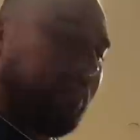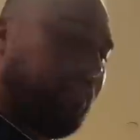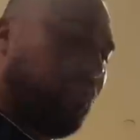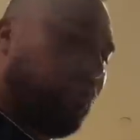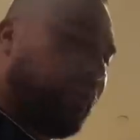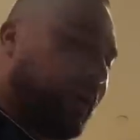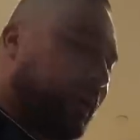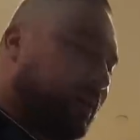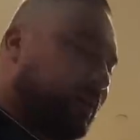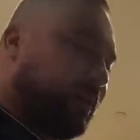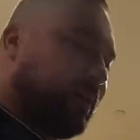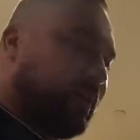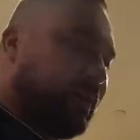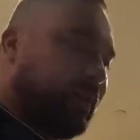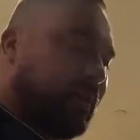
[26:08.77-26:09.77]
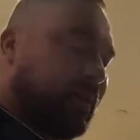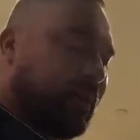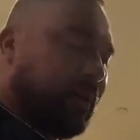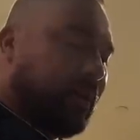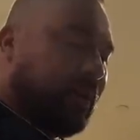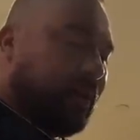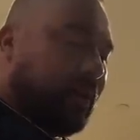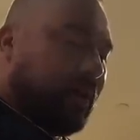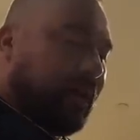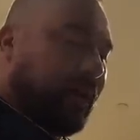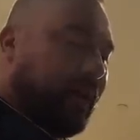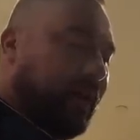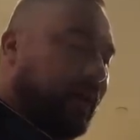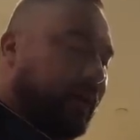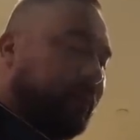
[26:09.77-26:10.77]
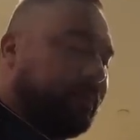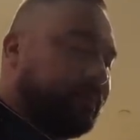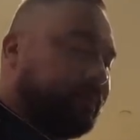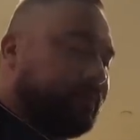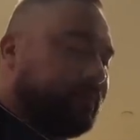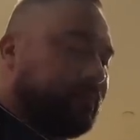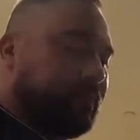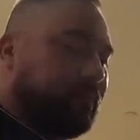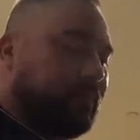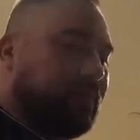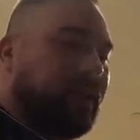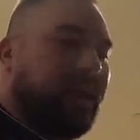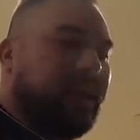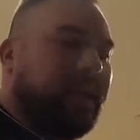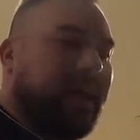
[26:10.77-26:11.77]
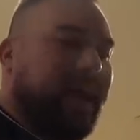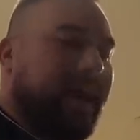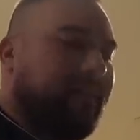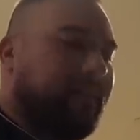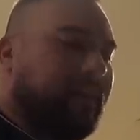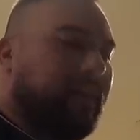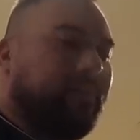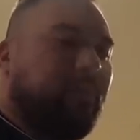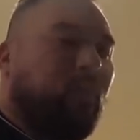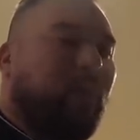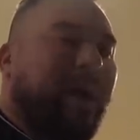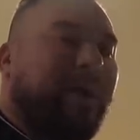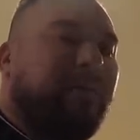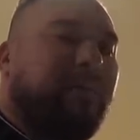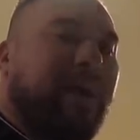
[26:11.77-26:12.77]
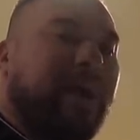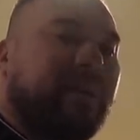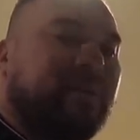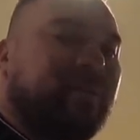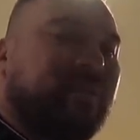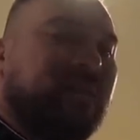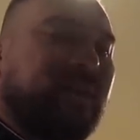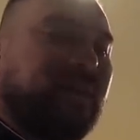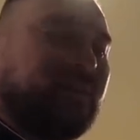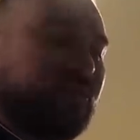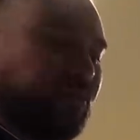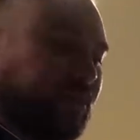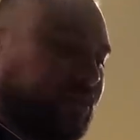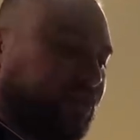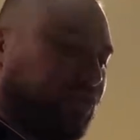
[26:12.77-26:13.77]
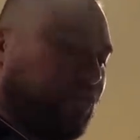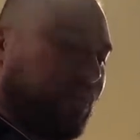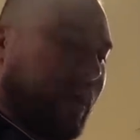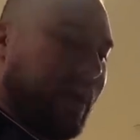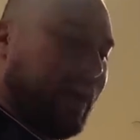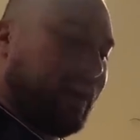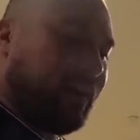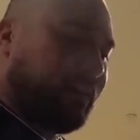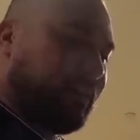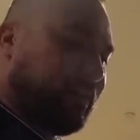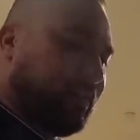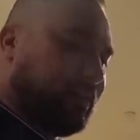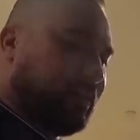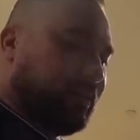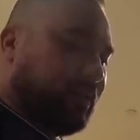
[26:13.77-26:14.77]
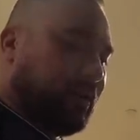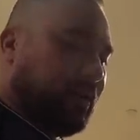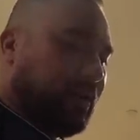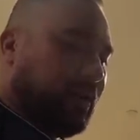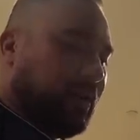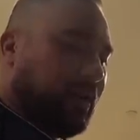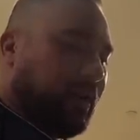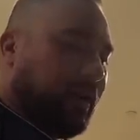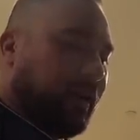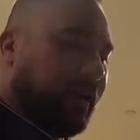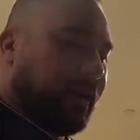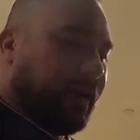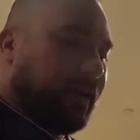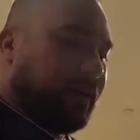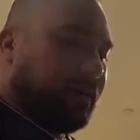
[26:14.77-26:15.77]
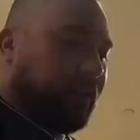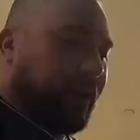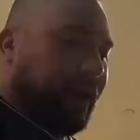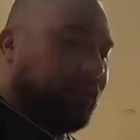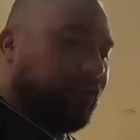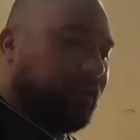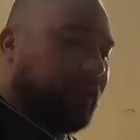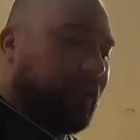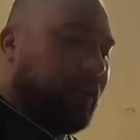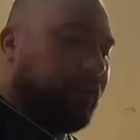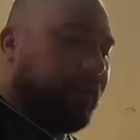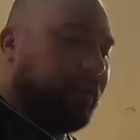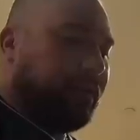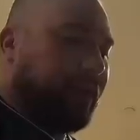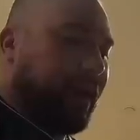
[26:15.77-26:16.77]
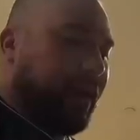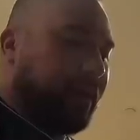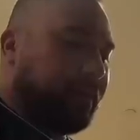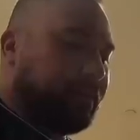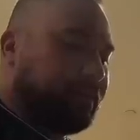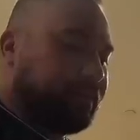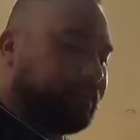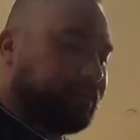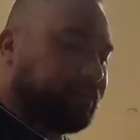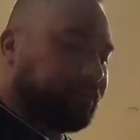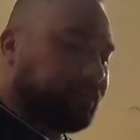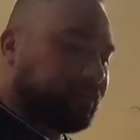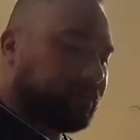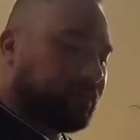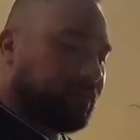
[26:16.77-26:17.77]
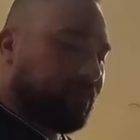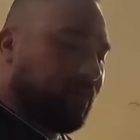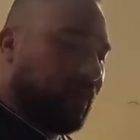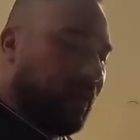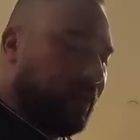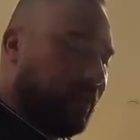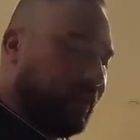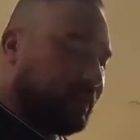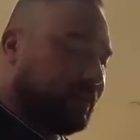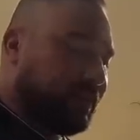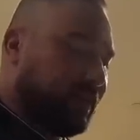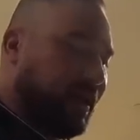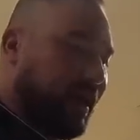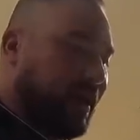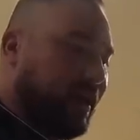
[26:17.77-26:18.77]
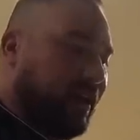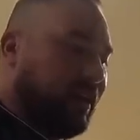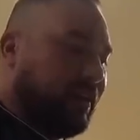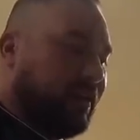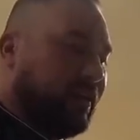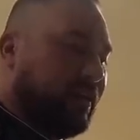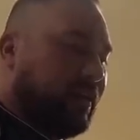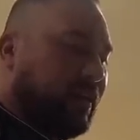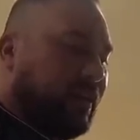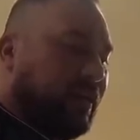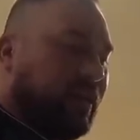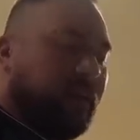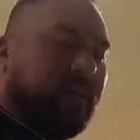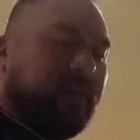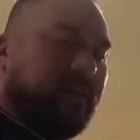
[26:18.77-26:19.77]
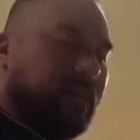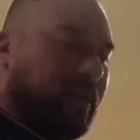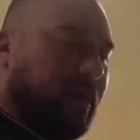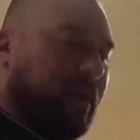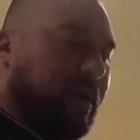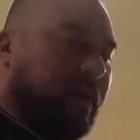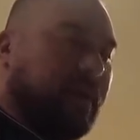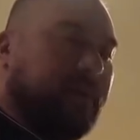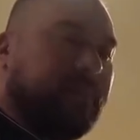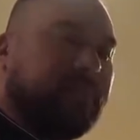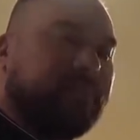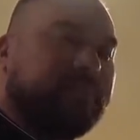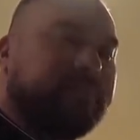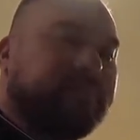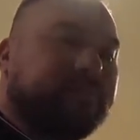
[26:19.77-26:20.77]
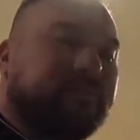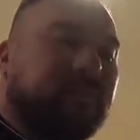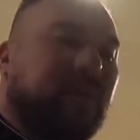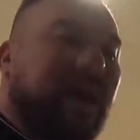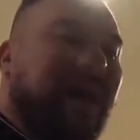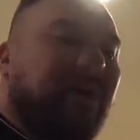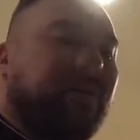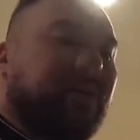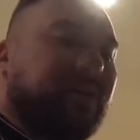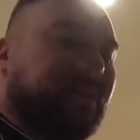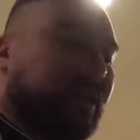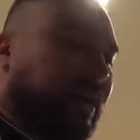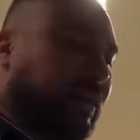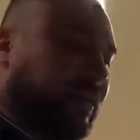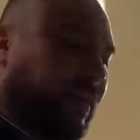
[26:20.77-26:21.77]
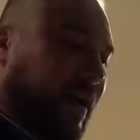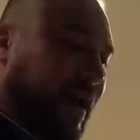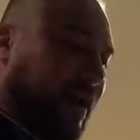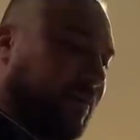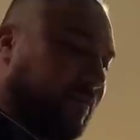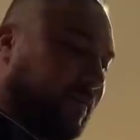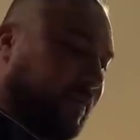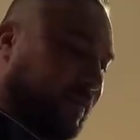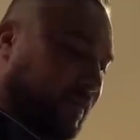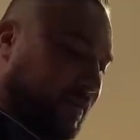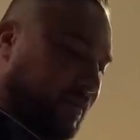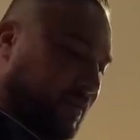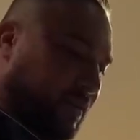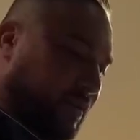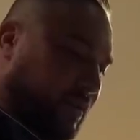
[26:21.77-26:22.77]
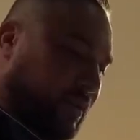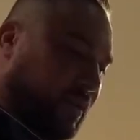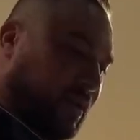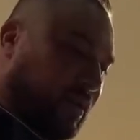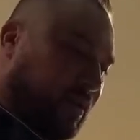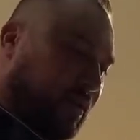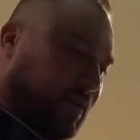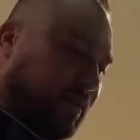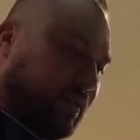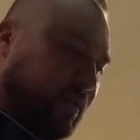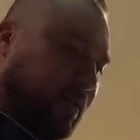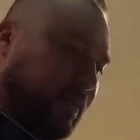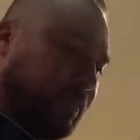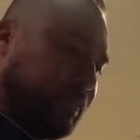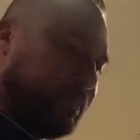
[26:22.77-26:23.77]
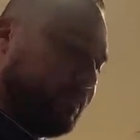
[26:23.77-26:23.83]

boys, um, they eat a half cup of white rice each with two eggs. So that's what they grub down. And then tonight, um, I'll eat the other half. So,